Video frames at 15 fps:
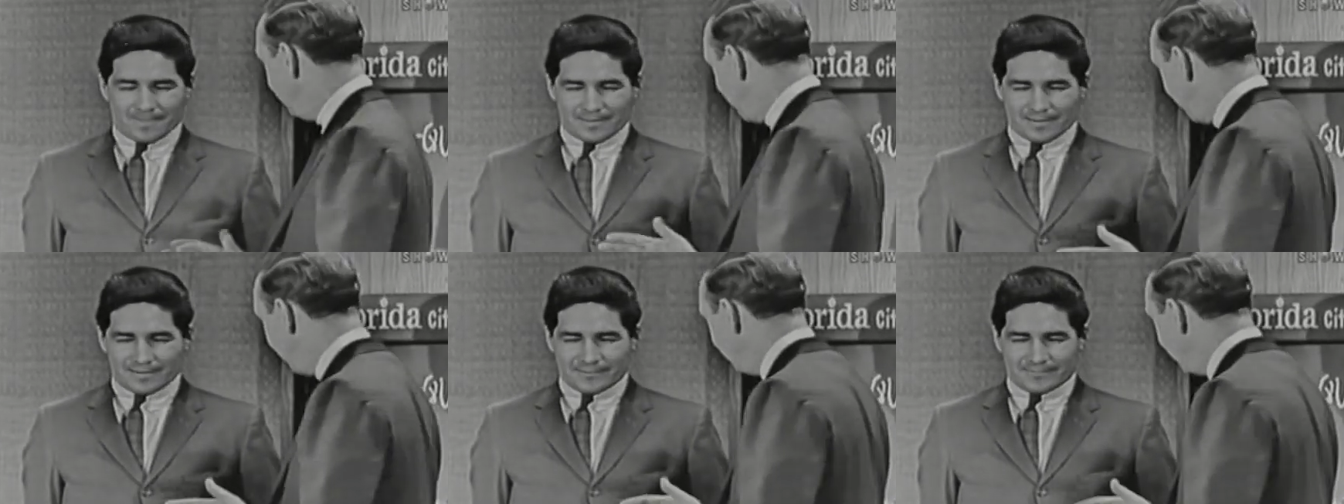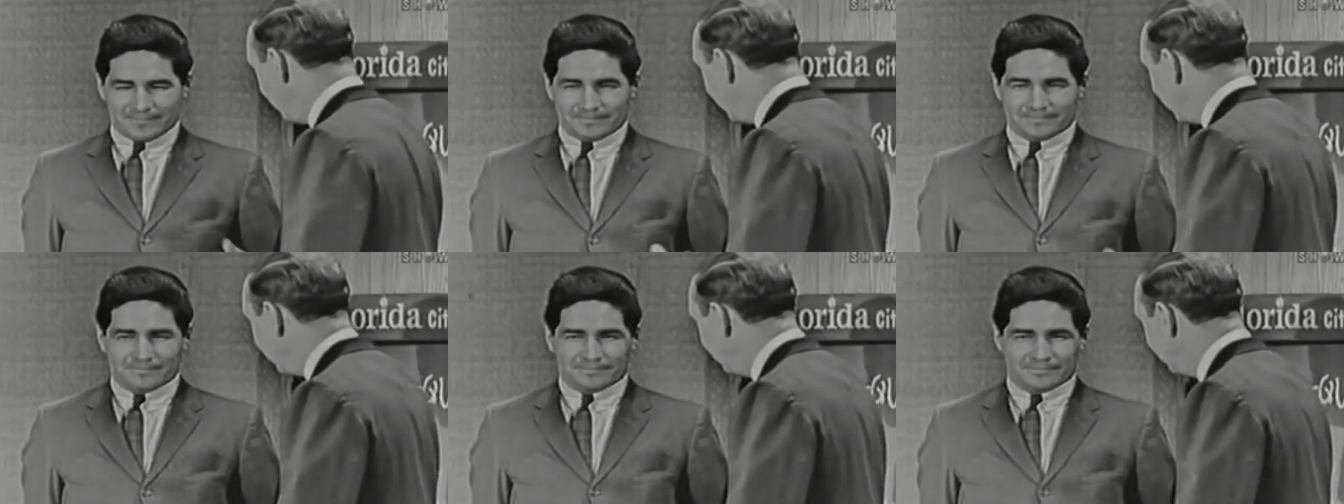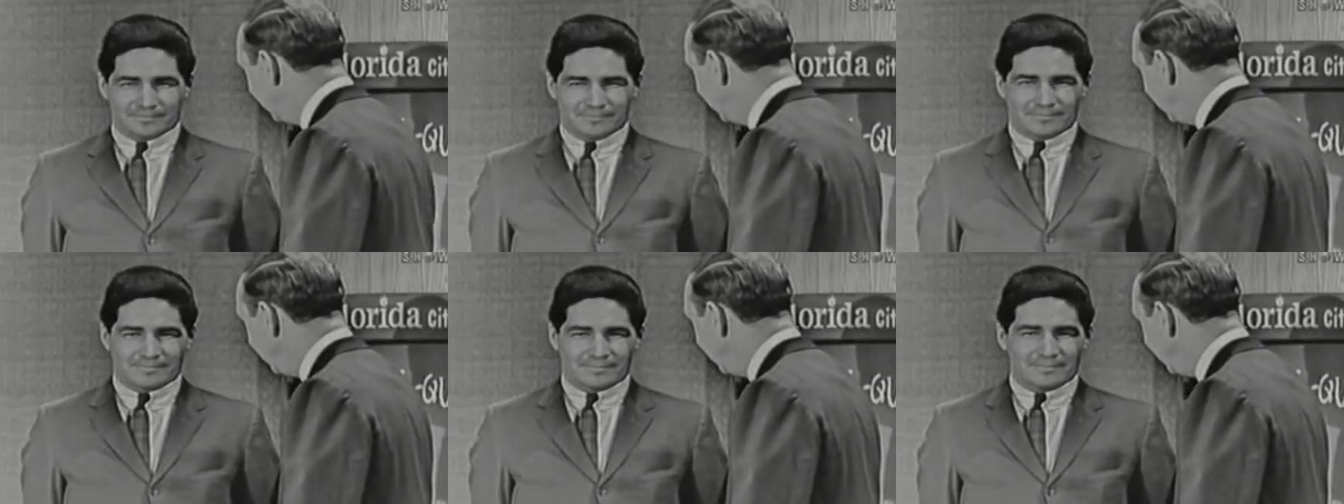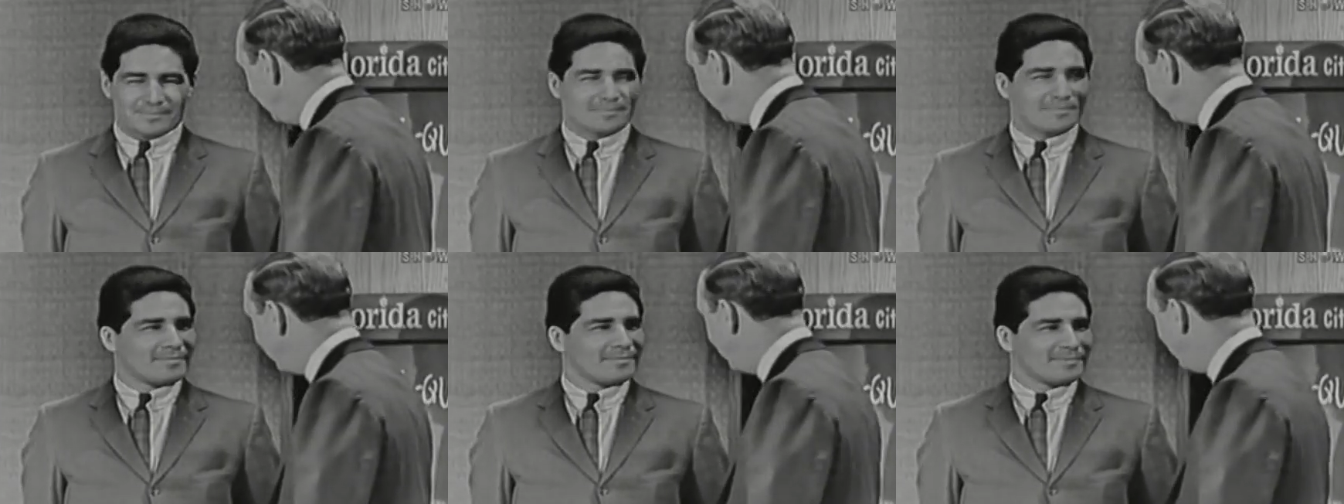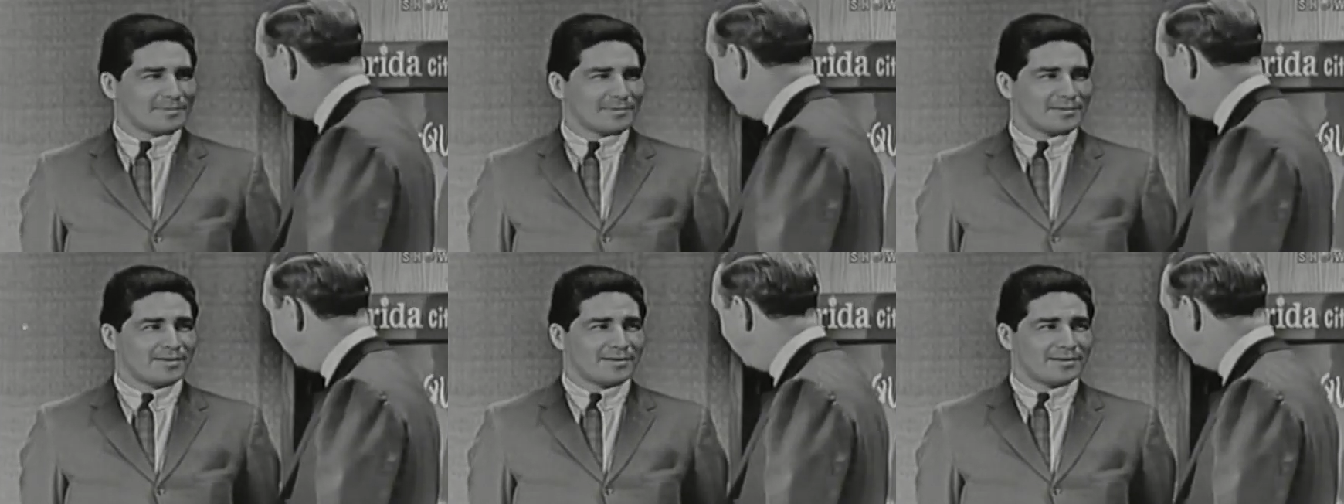the area where the
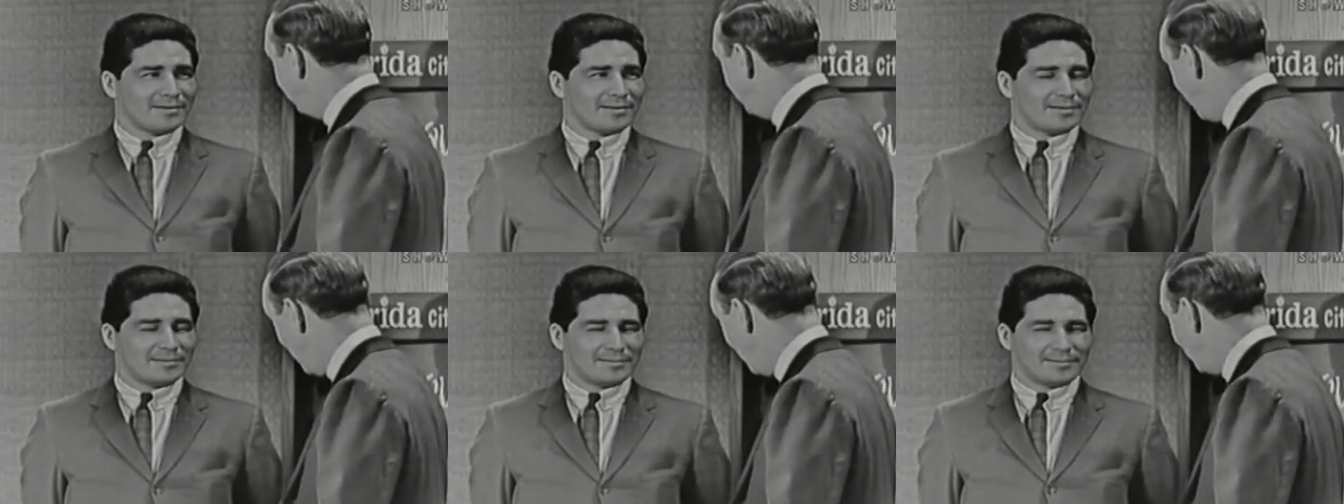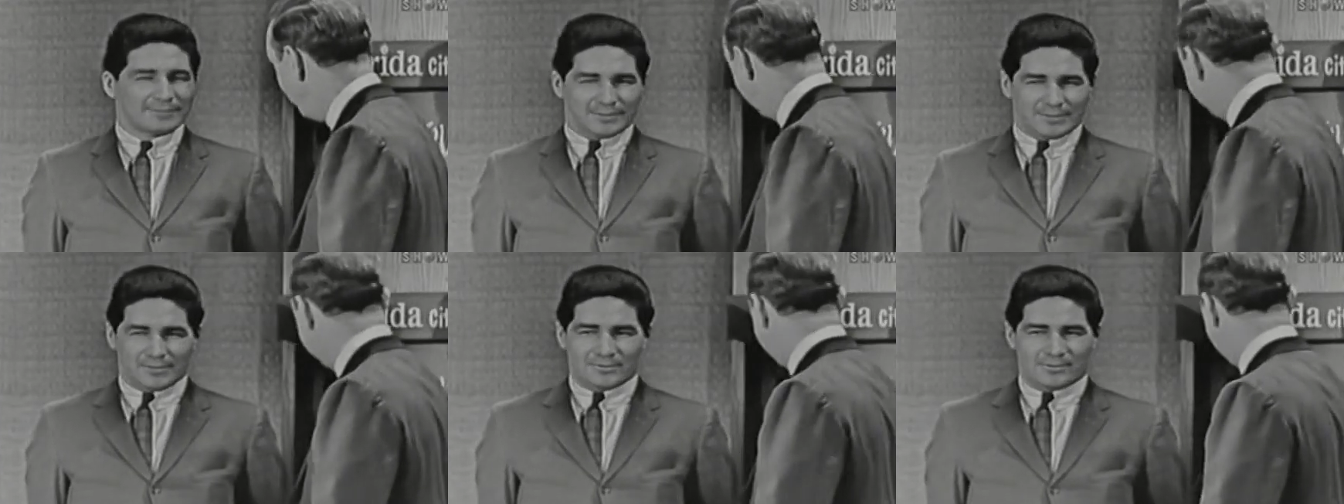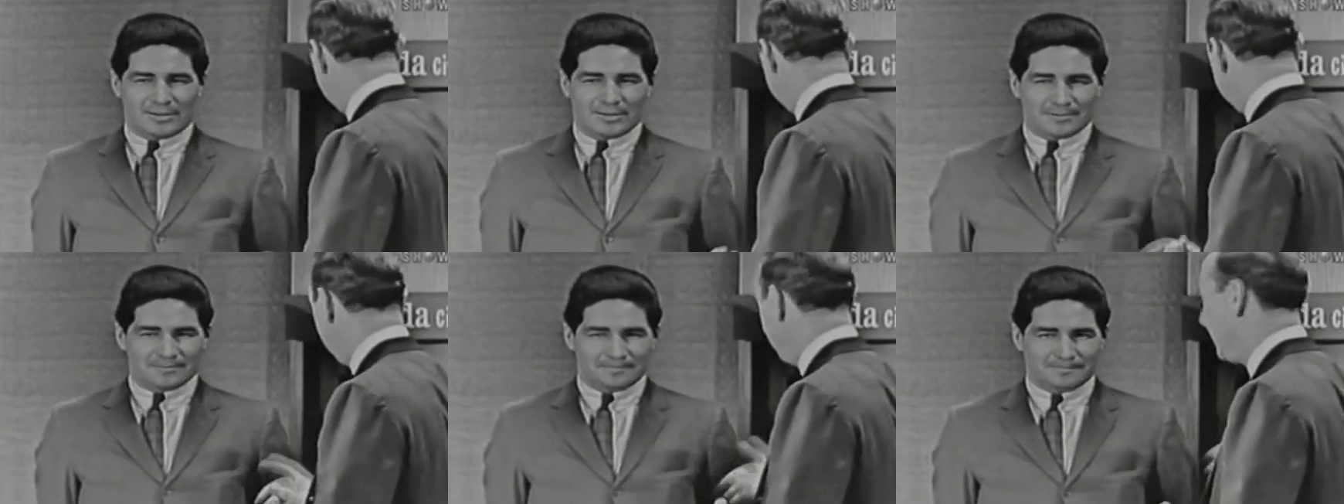Iroquois ever roamed, as far as I